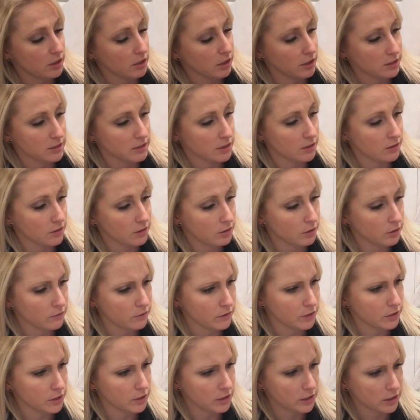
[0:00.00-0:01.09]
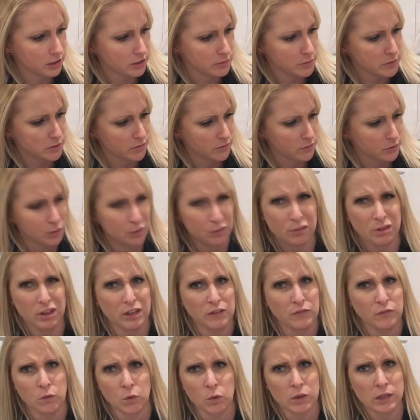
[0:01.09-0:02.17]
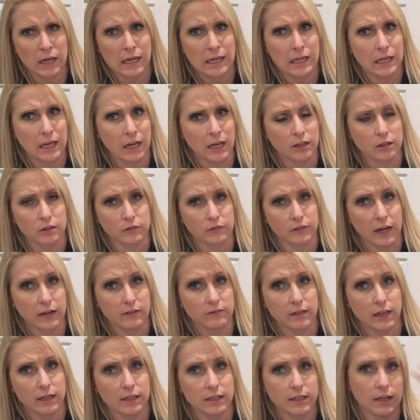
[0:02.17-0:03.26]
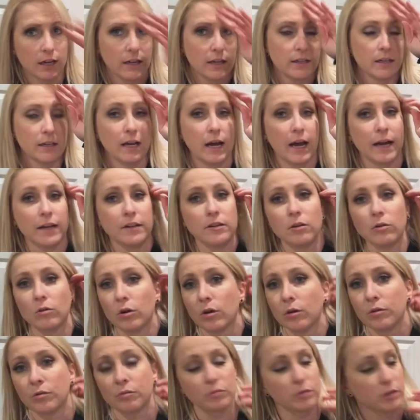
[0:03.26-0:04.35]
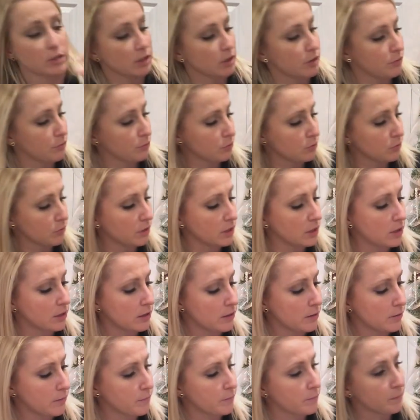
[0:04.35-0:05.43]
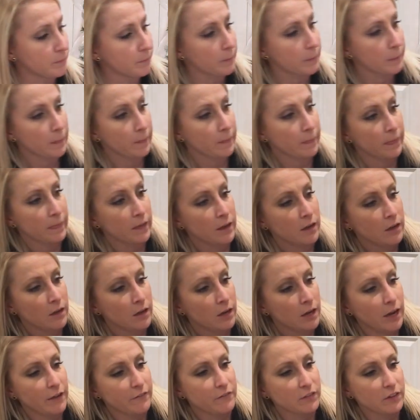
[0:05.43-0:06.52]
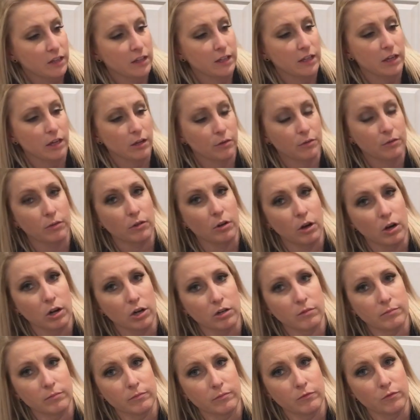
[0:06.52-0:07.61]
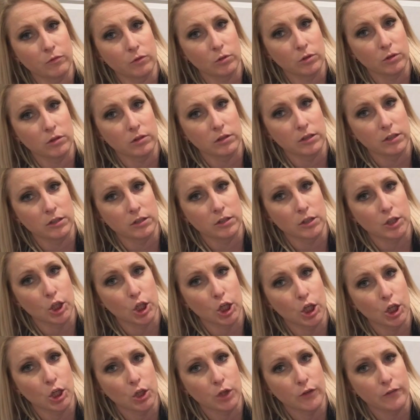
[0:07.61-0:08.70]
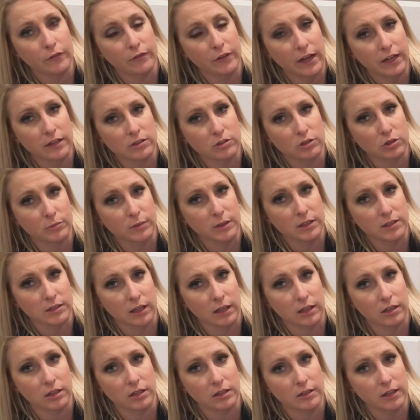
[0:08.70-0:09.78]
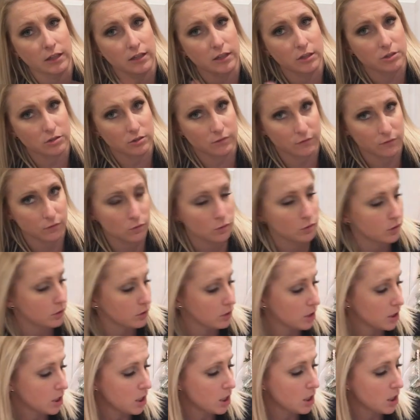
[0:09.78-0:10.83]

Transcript: like I said, they are very inexpensive. They're like $4.99 or $5.99. And I don't go through it. I go through the, I feel like I go through the hard floor cleaner faster because I clean that kitchen floor.